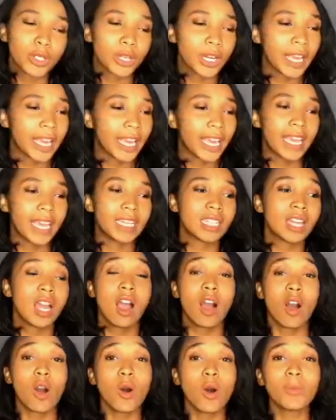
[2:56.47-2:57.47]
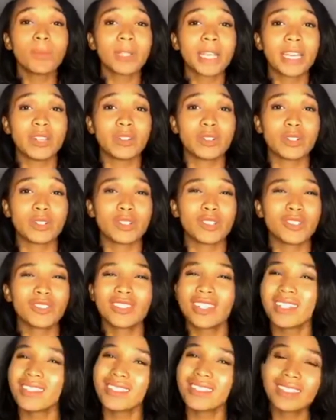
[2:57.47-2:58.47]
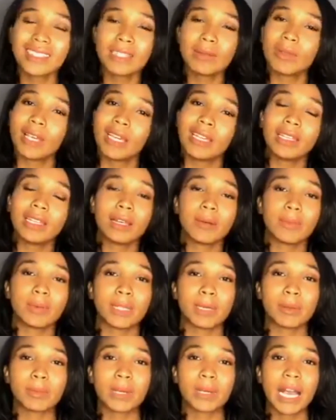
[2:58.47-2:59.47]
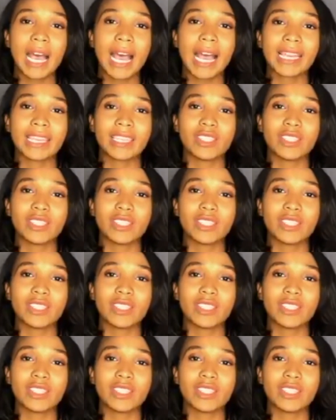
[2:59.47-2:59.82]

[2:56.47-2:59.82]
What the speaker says: and Homelander just doesn't seem like an up-and-up guy.